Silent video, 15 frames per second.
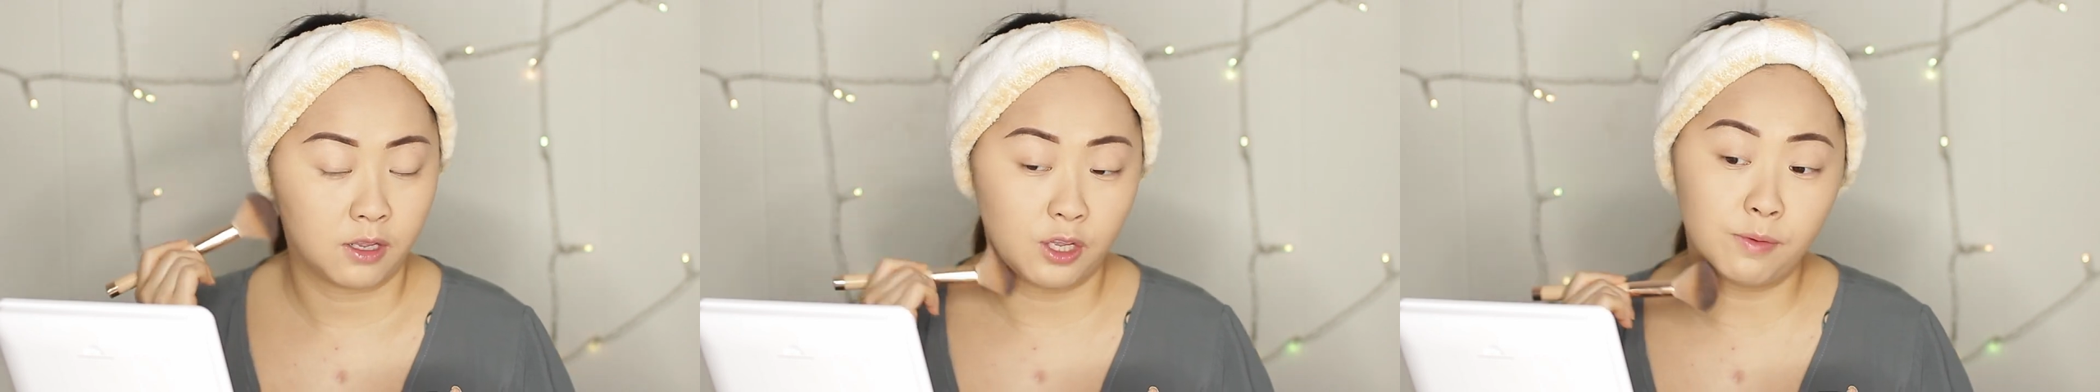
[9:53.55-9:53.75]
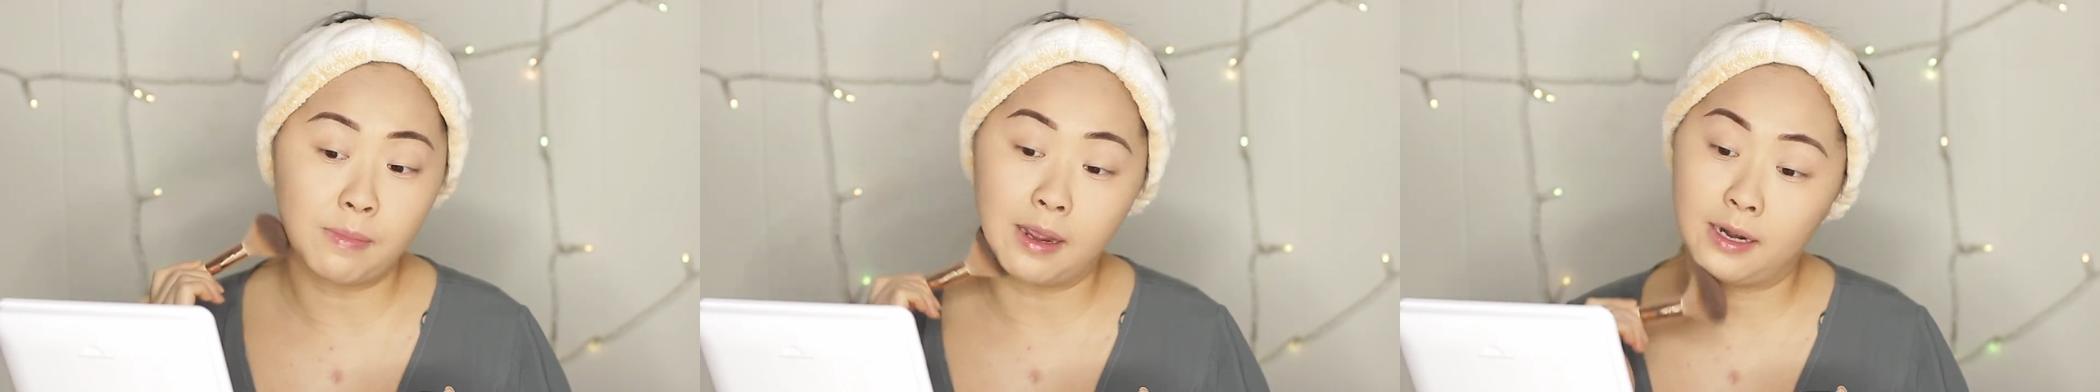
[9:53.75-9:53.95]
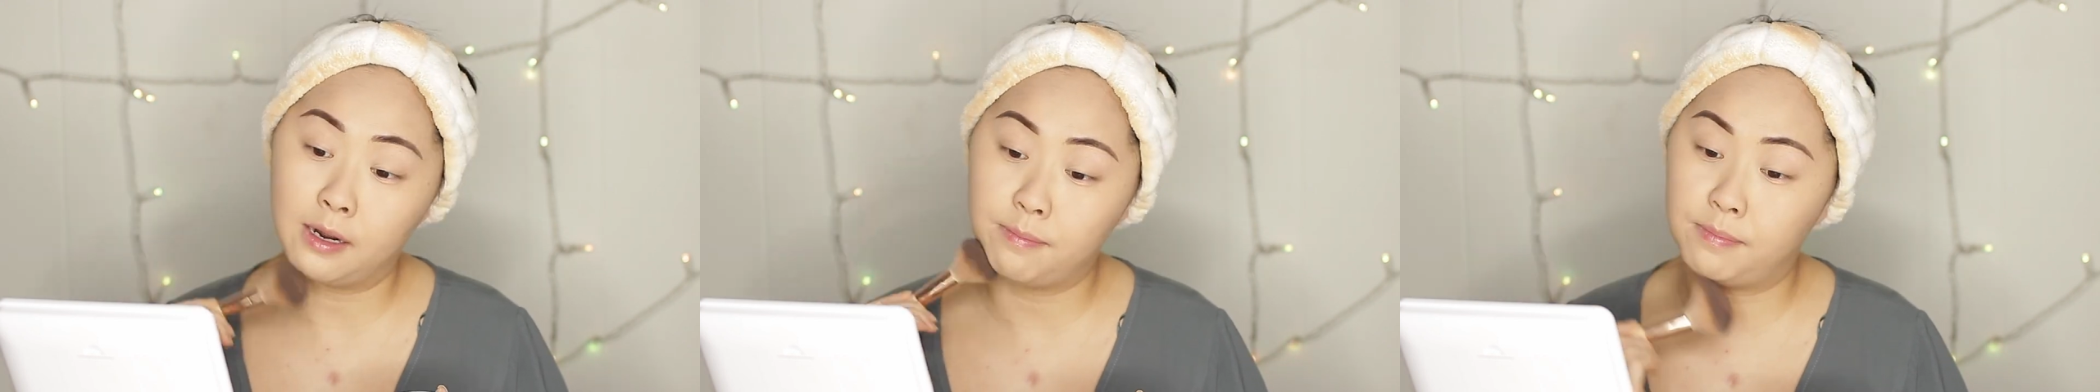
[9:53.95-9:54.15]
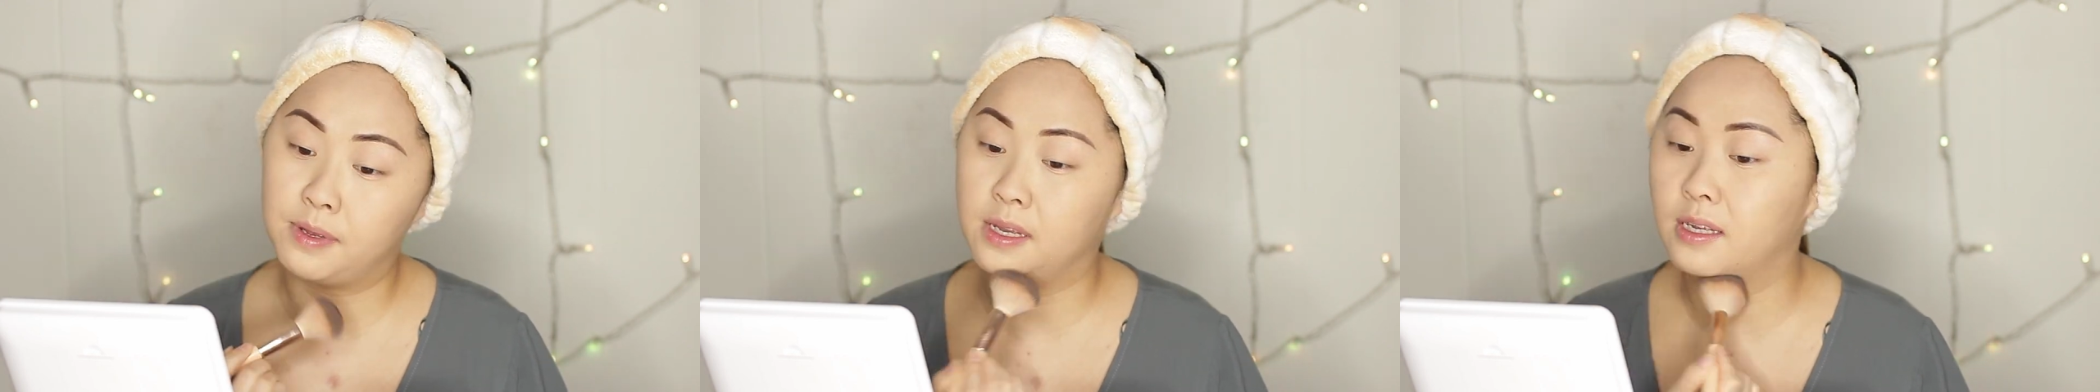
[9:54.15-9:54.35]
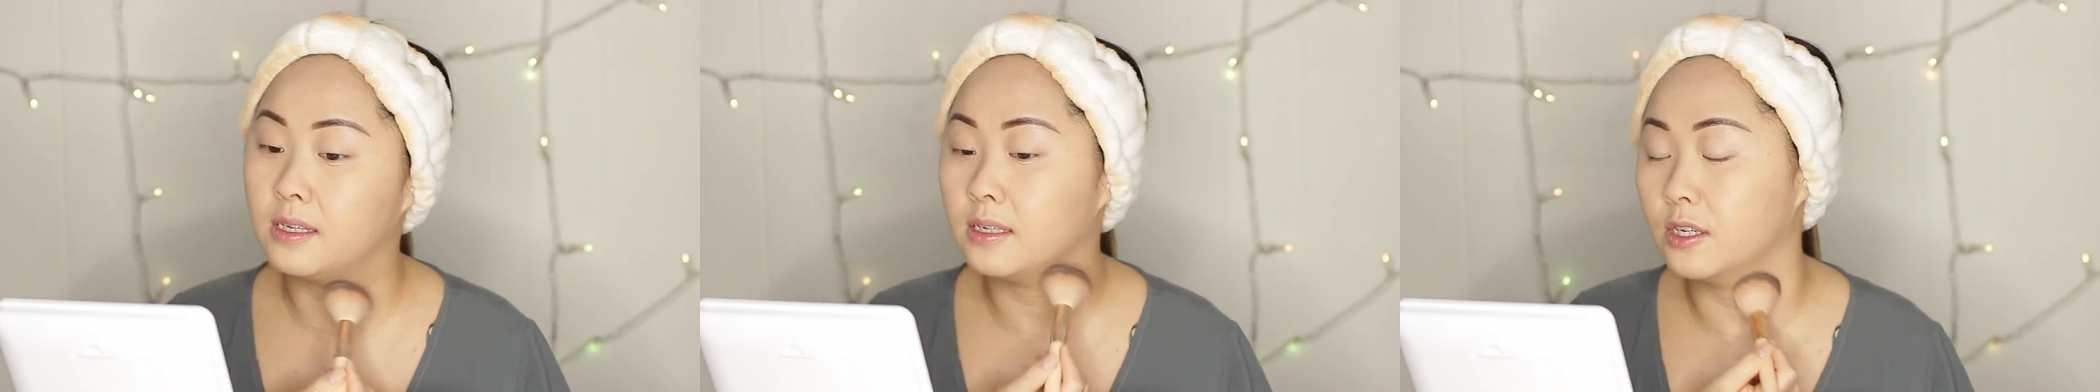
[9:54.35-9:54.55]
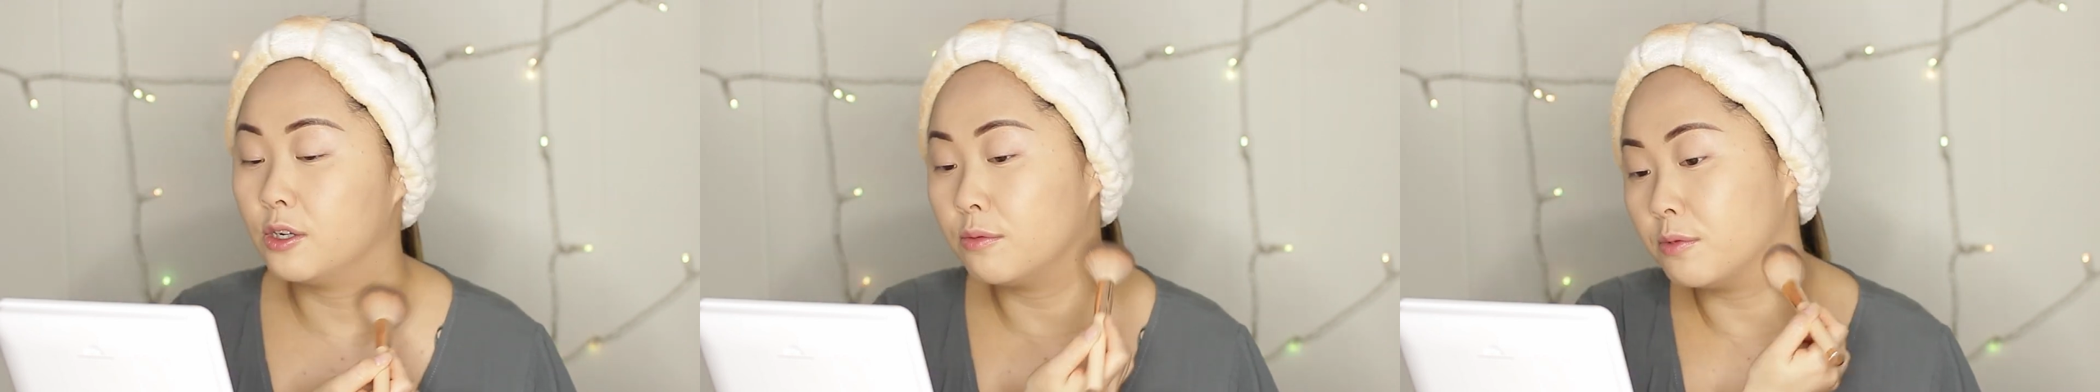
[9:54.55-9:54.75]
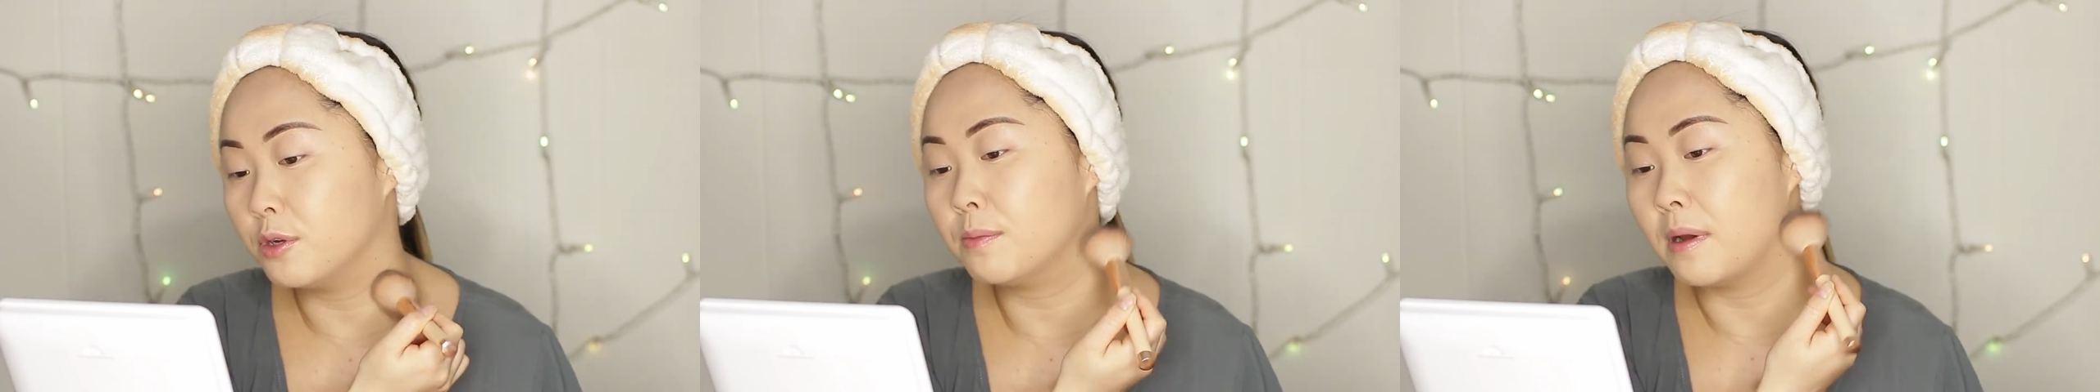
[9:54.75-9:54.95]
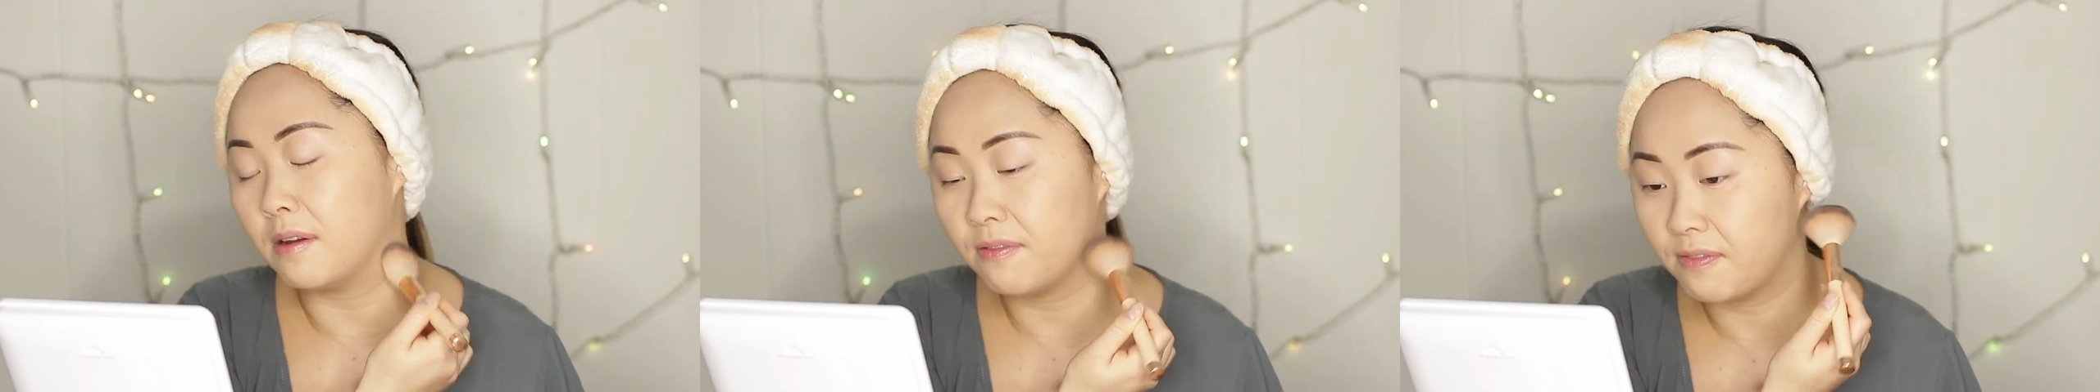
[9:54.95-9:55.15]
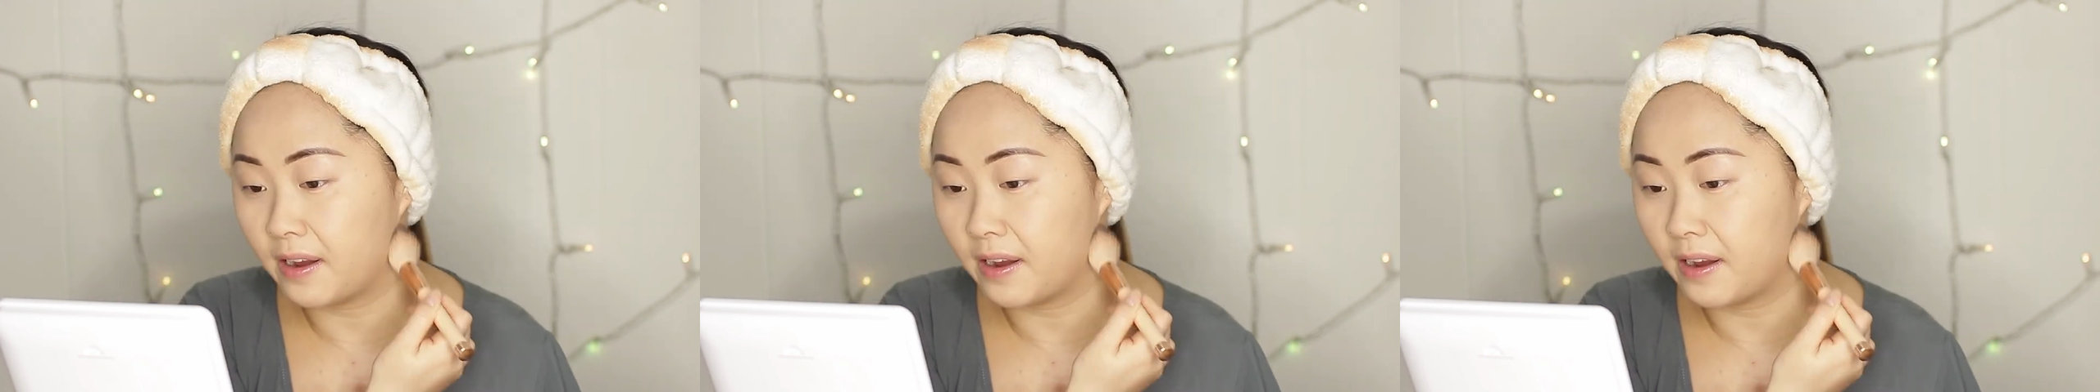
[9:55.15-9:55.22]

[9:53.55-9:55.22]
You might